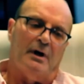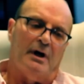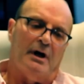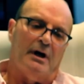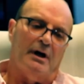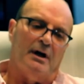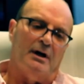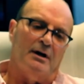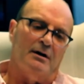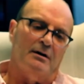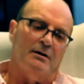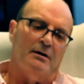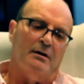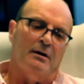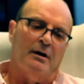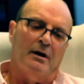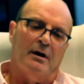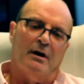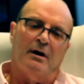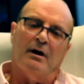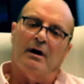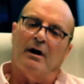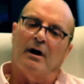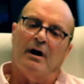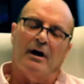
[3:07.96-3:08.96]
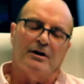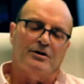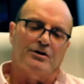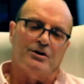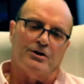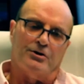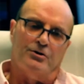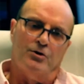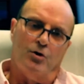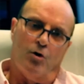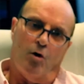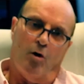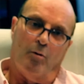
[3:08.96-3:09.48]
are
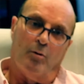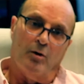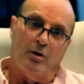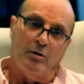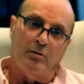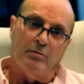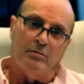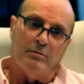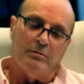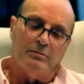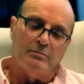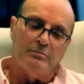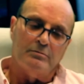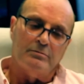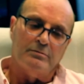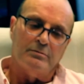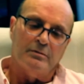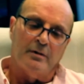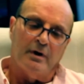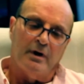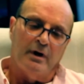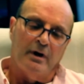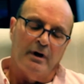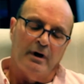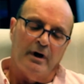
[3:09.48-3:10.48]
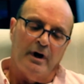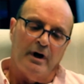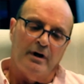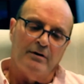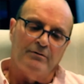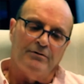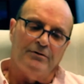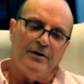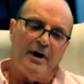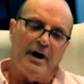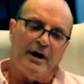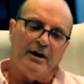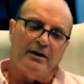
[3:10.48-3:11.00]
just normal. In
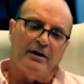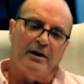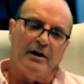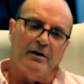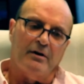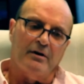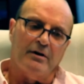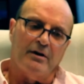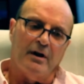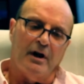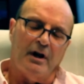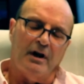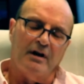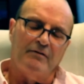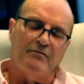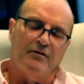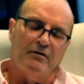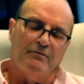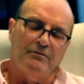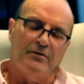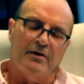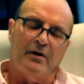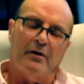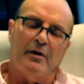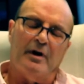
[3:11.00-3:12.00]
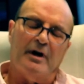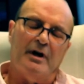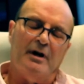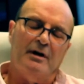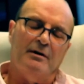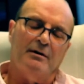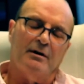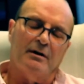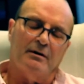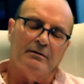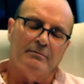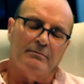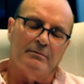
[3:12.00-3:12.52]
fact, they live a very
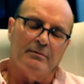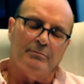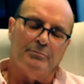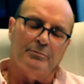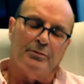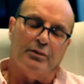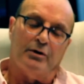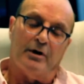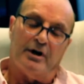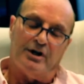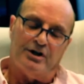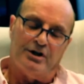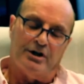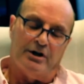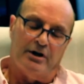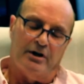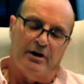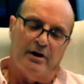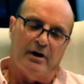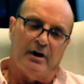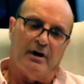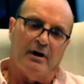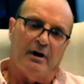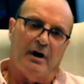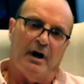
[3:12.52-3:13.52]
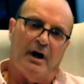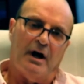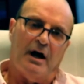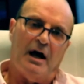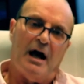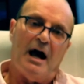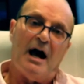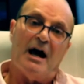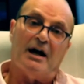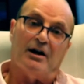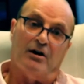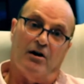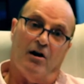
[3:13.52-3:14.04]
pressured,
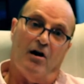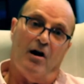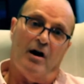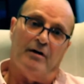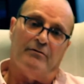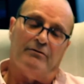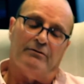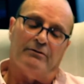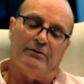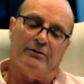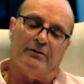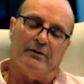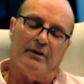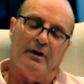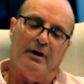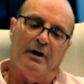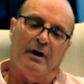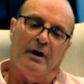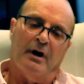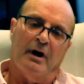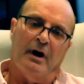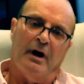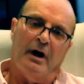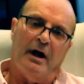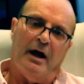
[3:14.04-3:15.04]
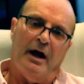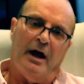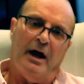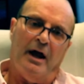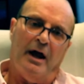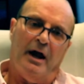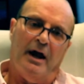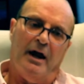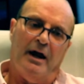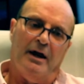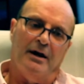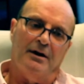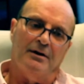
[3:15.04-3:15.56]
hard life,
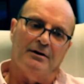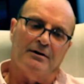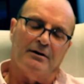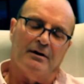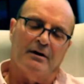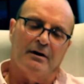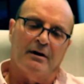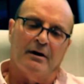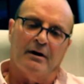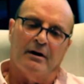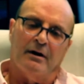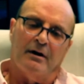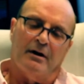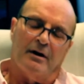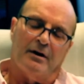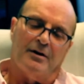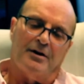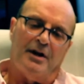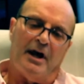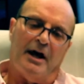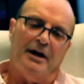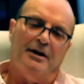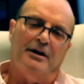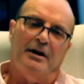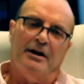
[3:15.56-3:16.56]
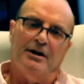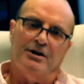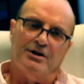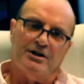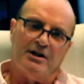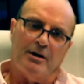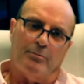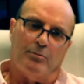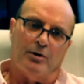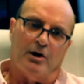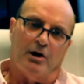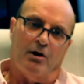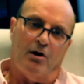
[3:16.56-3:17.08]
and they need
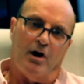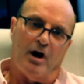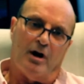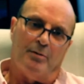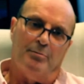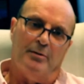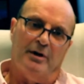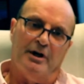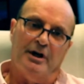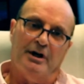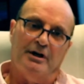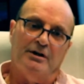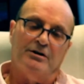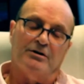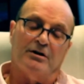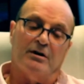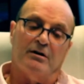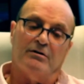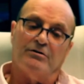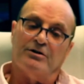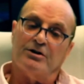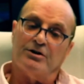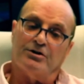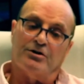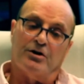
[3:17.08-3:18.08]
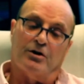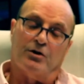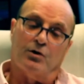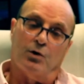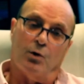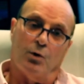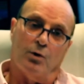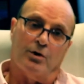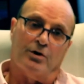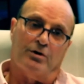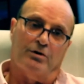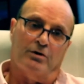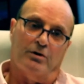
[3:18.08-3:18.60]
someone like me just to
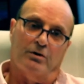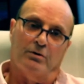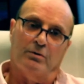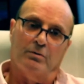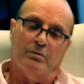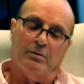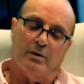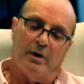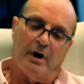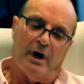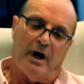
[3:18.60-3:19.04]
talk to,